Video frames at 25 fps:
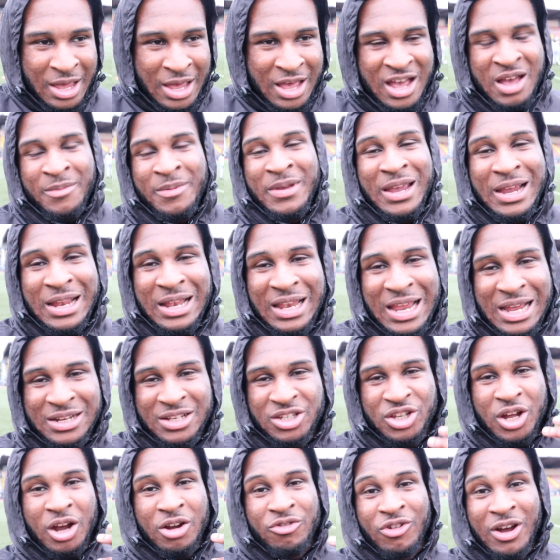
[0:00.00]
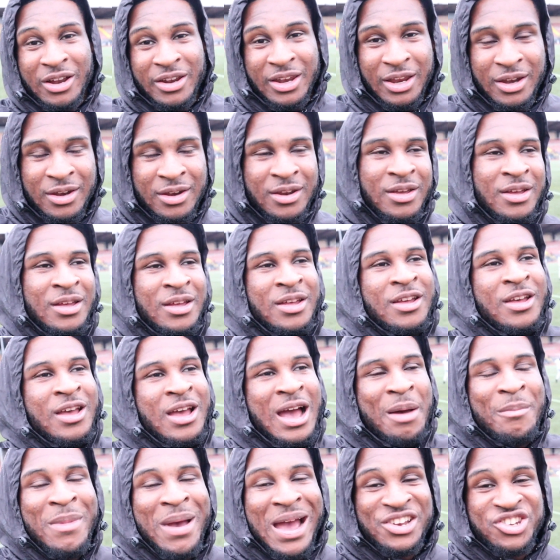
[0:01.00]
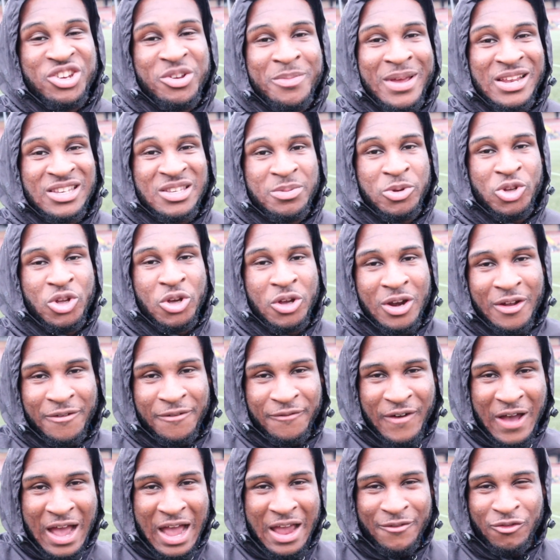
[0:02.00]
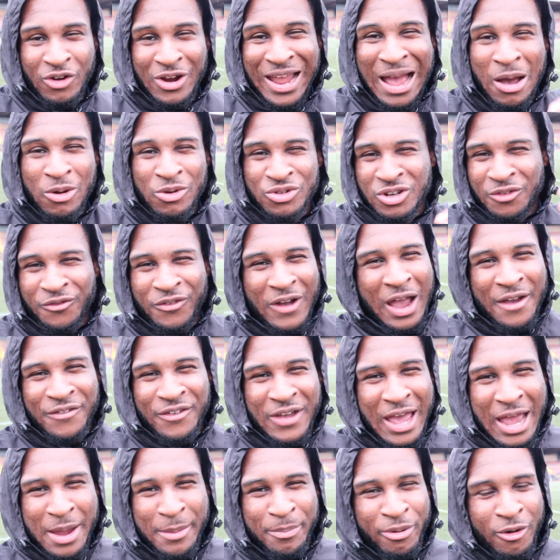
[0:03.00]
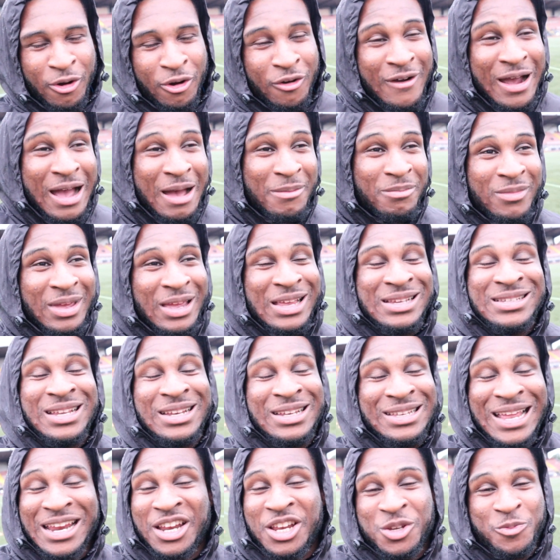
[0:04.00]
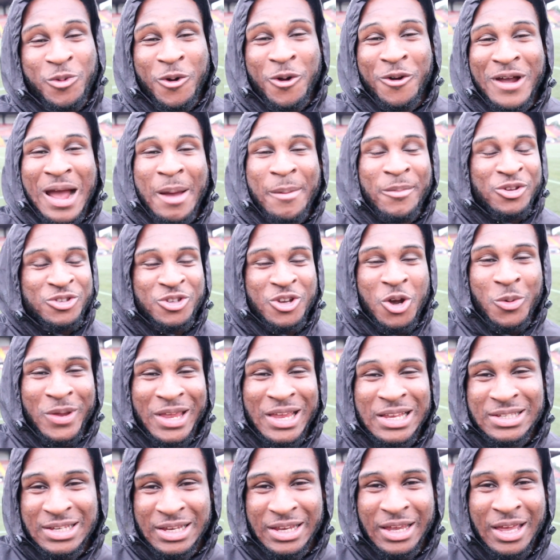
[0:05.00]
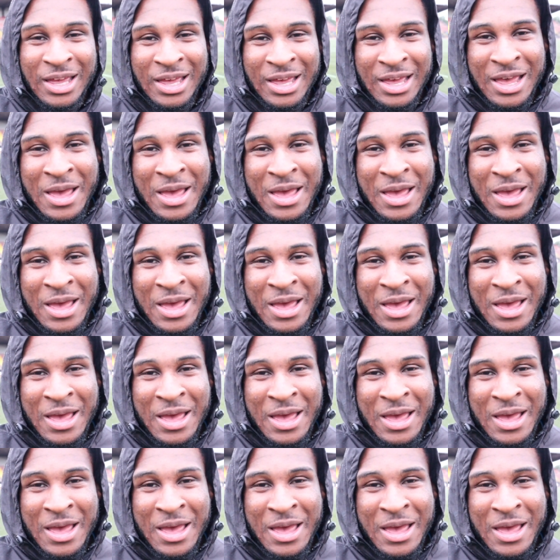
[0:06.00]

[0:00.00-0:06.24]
I've been cleared to start running. I'm actually meant to be doing a five couch to 5k program. It's the deadest program, it's so easy.